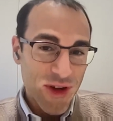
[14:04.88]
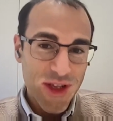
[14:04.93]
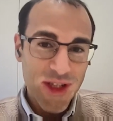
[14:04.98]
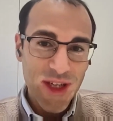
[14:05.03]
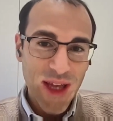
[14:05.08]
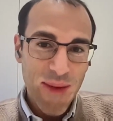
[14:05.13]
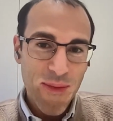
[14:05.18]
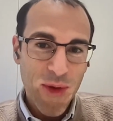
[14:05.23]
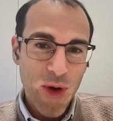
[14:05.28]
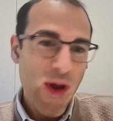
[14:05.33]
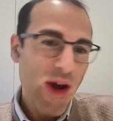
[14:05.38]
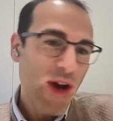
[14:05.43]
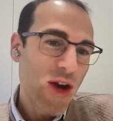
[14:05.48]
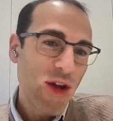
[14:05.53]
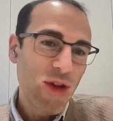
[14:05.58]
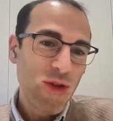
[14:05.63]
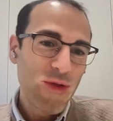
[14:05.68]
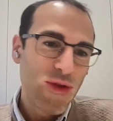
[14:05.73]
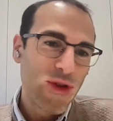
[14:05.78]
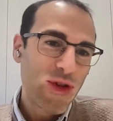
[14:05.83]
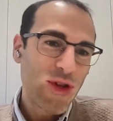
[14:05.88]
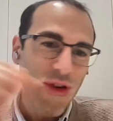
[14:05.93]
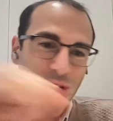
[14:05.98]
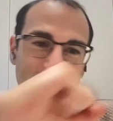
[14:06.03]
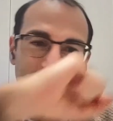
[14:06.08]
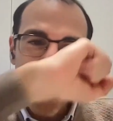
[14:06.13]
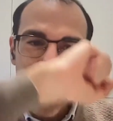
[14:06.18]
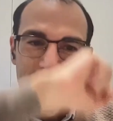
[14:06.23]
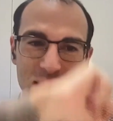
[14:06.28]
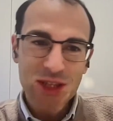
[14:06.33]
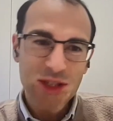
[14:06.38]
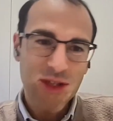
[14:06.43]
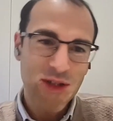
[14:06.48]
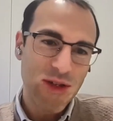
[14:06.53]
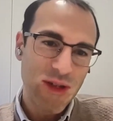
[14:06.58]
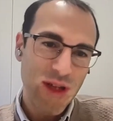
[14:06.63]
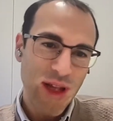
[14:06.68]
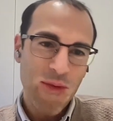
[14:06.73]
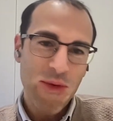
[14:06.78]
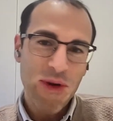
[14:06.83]
bank, for example, we're going to
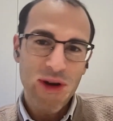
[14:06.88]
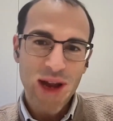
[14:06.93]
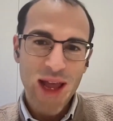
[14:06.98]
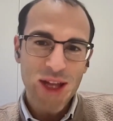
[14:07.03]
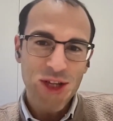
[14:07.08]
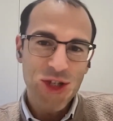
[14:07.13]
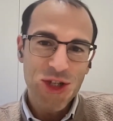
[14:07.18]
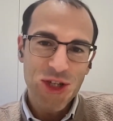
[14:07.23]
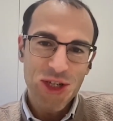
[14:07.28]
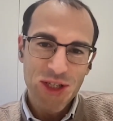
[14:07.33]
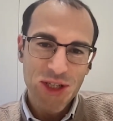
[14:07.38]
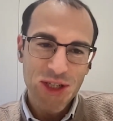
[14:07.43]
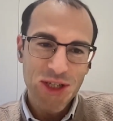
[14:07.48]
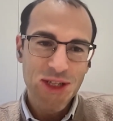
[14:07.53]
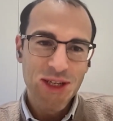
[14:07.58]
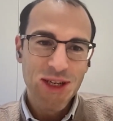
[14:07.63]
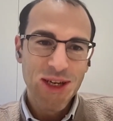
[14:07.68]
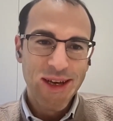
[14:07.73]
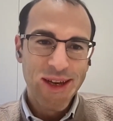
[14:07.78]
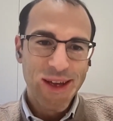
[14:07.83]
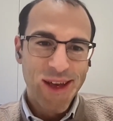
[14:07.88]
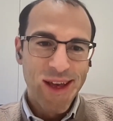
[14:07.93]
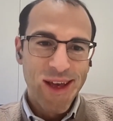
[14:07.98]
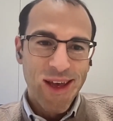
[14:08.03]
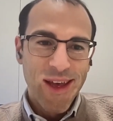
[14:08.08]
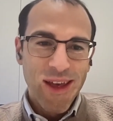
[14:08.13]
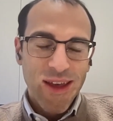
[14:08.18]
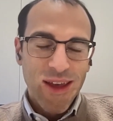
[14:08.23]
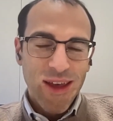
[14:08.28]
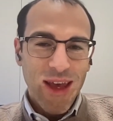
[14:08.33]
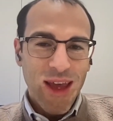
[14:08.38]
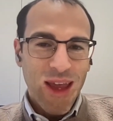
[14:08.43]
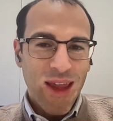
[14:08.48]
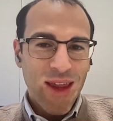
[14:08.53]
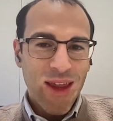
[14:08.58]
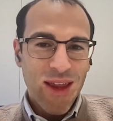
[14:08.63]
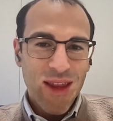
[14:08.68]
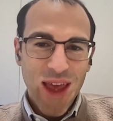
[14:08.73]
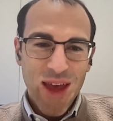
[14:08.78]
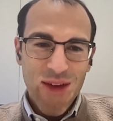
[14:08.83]
tokenize all our ledgers,
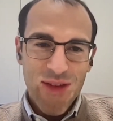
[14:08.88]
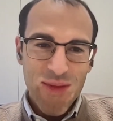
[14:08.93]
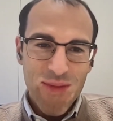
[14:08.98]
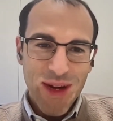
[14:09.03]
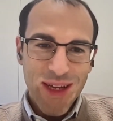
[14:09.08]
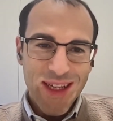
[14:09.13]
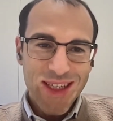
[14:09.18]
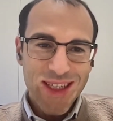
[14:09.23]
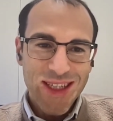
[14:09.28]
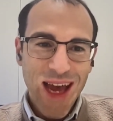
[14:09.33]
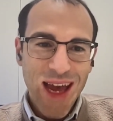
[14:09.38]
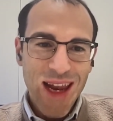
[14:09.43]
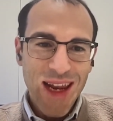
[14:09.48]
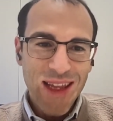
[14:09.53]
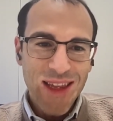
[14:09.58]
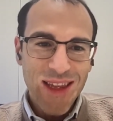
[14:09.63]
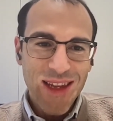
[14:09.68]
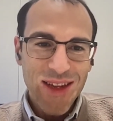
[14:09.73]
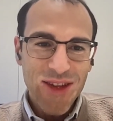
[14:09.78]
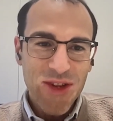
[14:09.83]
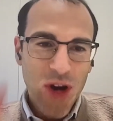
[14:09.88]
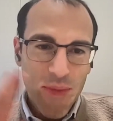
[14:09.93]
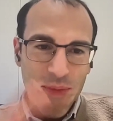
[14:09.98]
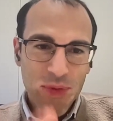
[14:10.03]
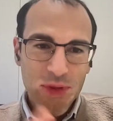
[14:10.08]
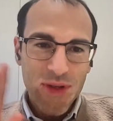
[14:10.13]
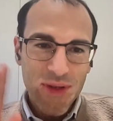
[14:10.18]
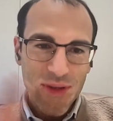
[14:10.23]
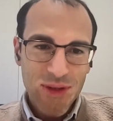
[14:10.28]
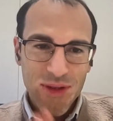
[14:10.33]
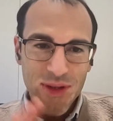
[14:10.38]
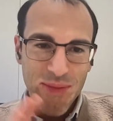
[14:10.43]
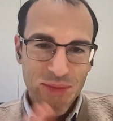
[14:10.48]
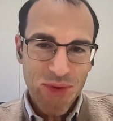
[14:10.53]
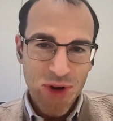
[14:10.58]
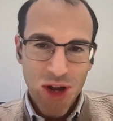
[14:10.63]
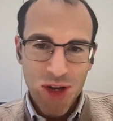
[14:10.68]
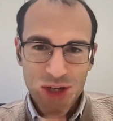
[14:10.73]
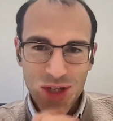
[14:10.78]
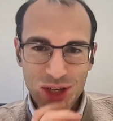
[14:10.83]
and then everybody silently dropped
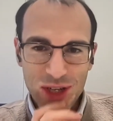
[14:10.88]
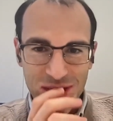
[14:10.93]
the